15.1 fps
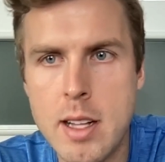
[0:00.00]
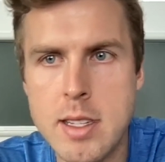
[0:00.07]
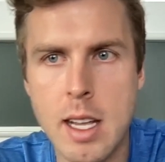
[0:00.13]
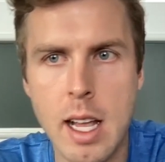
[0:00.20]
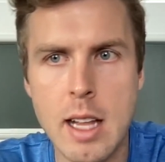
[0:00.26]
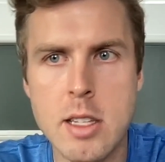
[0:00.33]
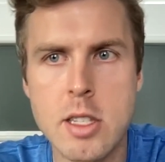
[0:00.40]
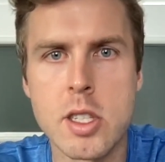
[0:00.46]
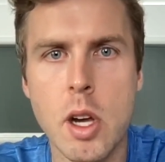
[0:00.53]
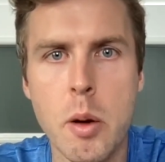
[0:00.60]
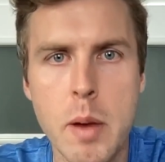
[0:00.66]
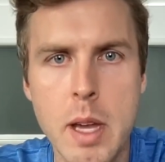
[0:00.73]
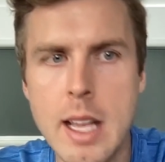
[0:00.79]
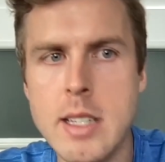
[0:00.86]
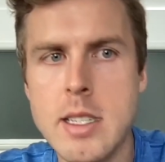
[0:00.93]
It's like it's
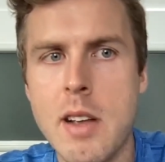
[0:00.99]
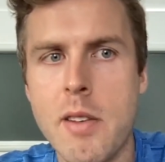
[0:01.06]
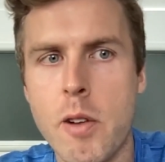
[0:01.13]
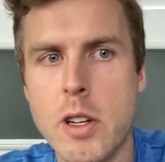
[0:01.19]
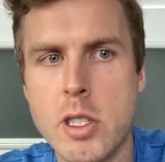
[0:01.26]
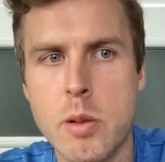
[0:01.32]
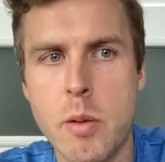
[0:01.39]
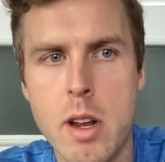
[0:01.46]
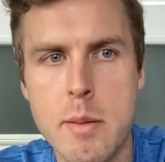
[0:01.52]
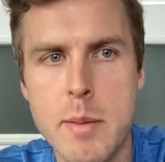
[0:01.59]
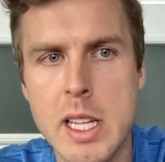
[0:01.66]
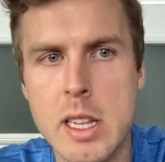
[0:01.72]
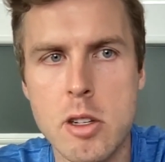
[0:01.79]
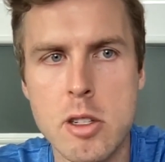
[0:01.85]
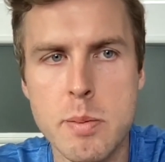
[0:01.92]
so easy for us to want to
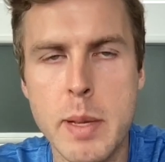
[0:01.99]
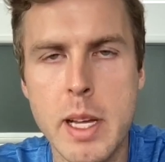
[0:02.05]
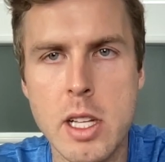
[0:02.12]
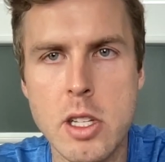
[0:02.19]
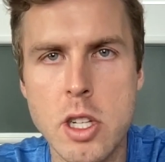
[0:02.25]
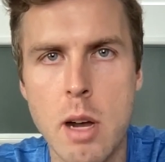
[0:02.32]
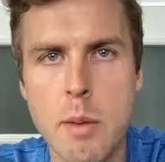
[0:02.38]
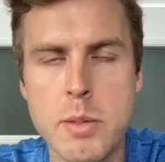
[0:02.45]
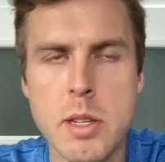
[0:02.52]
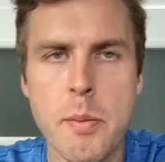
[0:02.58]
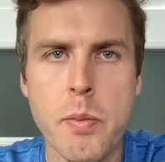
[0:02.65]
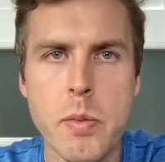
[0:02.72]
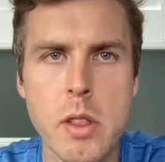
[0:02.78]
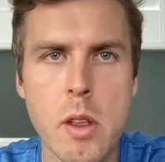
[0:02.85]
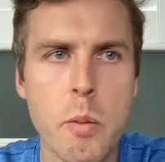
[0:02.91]
make those big jumps
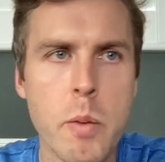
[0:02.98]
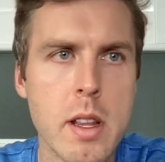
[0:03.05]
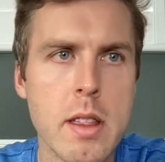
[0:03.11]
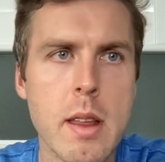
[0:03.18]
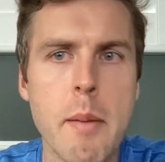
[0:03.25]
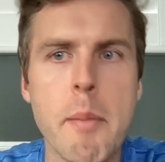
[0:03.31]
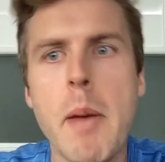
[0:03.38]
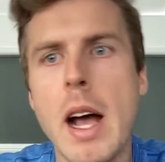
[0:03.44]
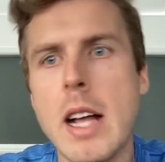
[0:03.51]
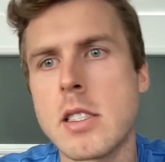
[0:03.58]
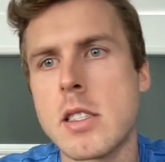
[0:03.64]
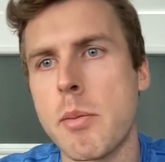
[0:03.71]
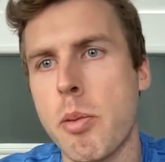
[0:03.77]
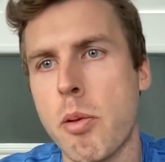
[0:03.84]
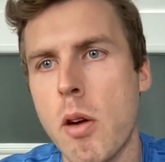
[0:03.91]
when the
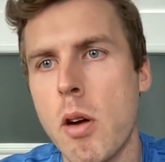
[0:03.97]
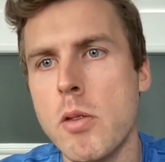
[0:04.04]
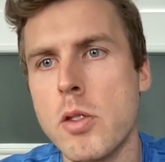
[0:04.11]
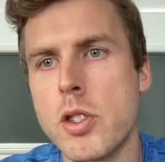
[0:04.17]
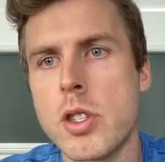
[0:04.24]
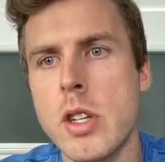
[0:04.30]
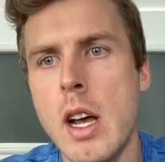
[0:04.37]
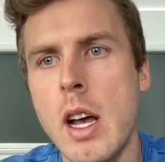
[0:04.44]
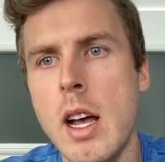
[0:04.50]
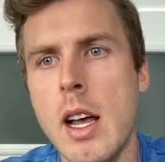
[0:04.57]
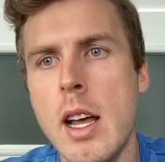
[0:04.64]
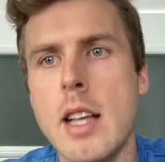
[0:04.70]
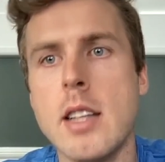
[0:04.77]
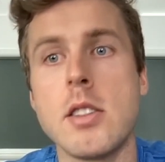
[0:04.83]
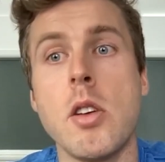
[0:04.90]
best approach
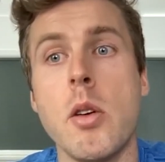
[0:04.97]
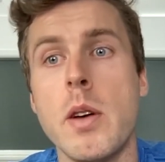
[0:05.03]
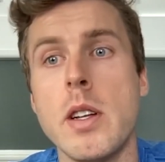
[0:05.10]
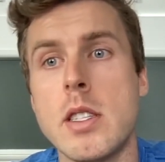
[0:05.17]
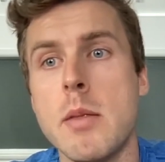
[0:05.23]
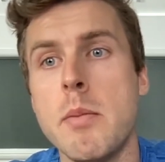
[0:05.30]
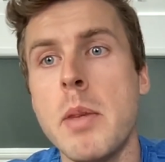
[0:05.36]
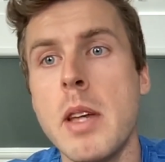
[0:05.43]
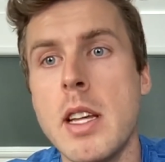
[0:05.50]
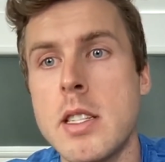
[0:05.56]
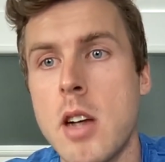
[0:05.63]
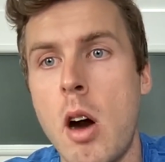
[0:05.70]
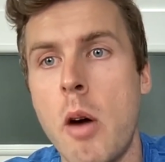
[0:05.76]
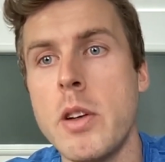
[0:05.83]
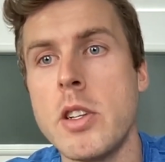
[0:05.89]
is going to be
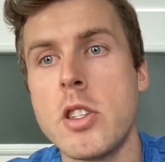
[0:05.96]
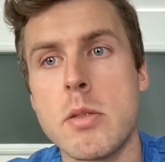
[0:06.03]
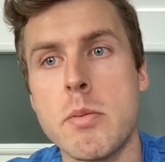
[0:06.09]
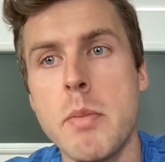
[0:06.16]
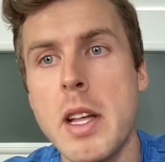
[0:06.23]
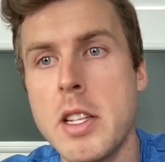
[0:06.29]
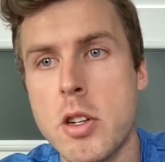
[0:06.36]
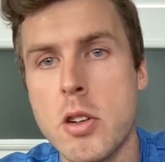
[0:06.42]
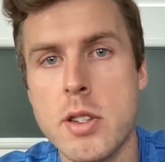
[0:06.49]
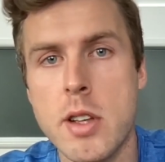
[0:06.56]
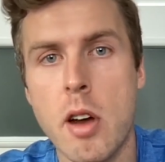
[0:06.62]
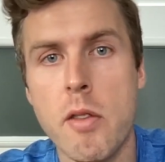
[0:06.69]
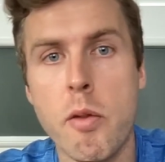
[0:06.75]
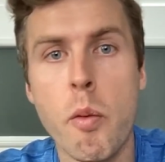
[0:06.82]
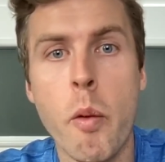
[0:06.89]
to always just meet
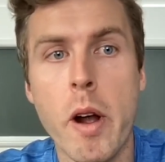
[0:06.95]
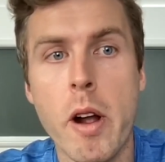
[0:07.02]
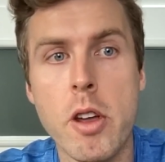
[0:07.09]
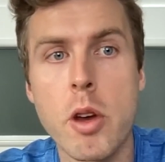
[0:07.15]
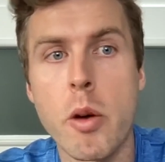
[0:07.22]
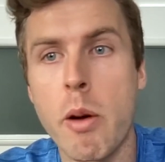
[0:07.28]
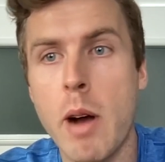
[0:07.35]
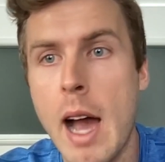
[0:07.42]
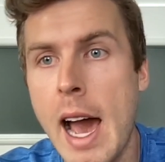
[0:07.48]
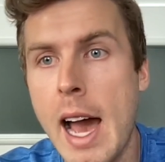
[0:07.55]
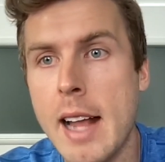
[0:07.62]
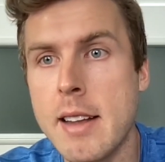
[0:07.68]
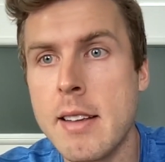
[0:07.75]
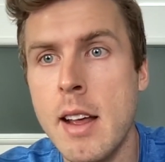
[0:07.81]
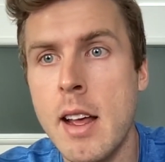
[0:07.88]
yourself where you're
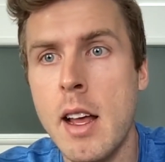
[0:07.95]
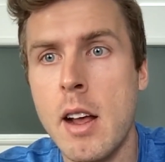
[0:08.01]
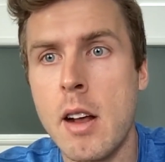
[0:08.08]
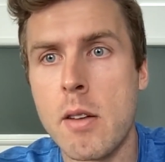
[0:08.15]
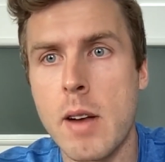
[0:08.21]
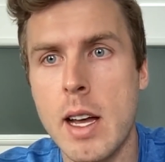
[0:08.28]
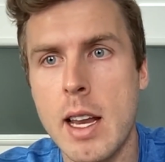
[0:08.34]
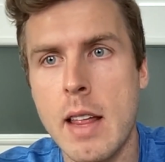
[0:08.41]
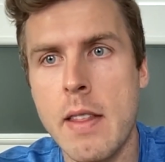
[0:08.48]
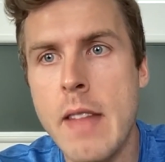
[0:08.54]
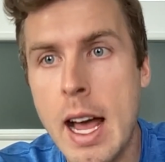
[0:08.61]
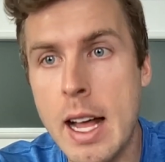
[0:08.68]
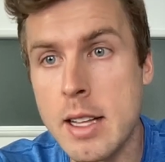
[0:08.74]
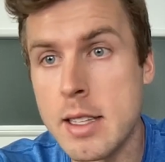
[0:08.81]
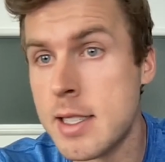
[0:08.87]
at, right? In
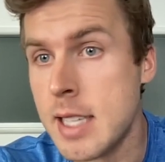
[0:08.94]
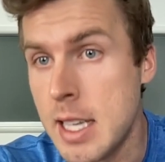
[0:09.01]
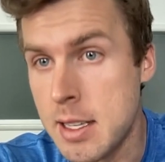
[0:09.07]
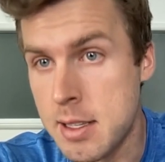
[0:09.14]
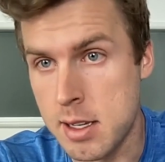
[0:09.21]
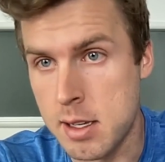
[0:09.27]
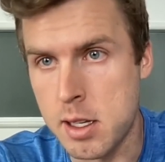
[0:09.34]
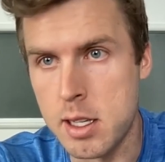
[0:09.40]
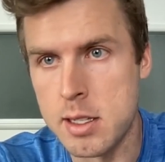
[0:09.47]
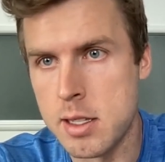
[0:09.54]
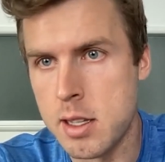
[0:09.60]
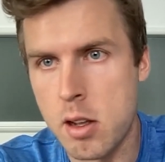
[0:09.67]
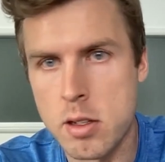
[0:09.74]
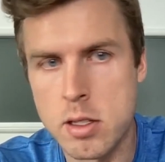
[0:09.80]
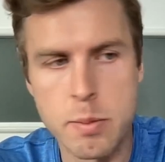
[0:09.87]
that season, because
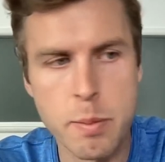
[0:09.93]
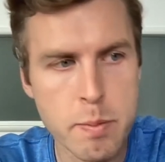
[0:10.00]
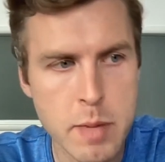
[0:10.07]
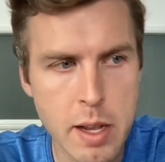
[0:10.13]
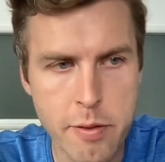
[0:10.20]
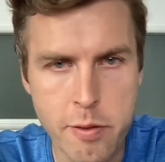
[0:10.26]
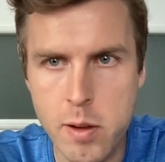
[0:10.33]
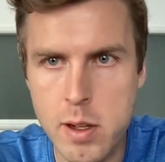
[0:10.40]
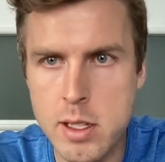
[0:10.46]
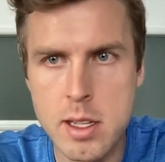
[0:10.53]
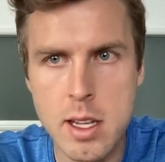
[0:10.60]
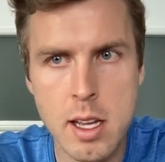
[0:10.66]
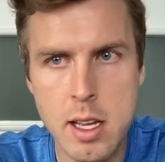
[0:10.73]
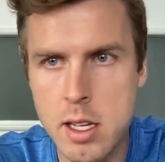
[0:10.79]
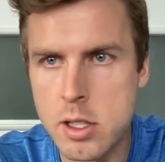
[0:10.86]
there's different
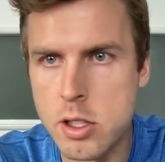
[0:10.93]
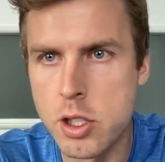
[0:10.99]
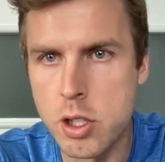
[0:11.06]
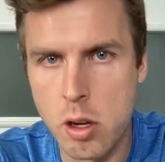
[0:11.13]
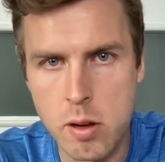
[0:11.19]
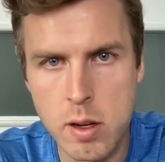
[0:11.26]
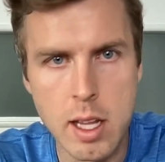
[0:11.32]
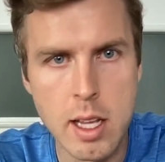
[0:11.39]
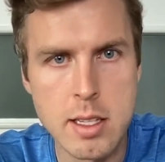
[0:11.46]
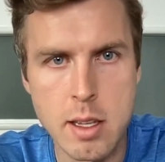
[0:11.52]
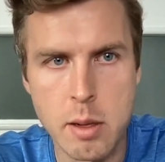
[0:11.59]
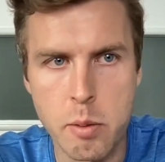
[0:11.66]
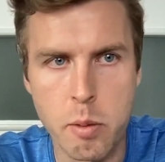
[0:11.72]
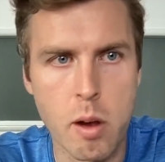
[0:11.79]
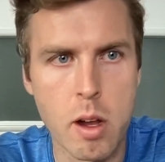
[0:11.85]
journeys
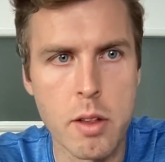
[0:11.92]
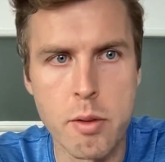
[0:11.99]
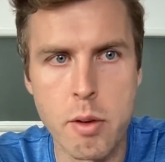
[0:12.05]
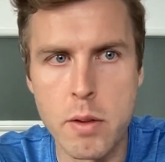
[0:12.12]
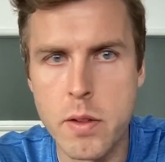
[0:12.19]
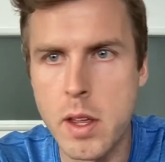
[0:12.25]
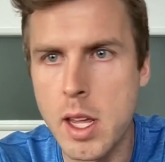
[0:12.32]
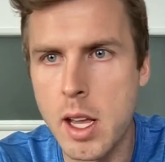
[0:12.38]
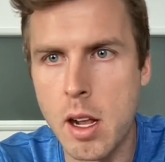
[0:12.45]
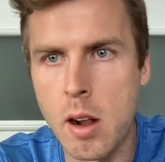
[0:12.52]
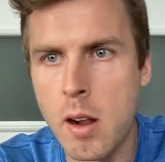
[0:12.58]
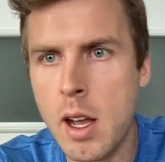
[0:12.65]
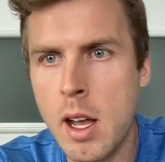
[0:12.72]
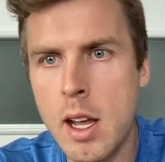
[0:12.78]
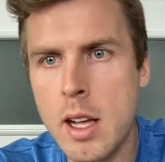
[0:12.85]
like we're on throughout the
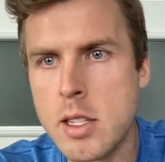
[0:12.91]
year.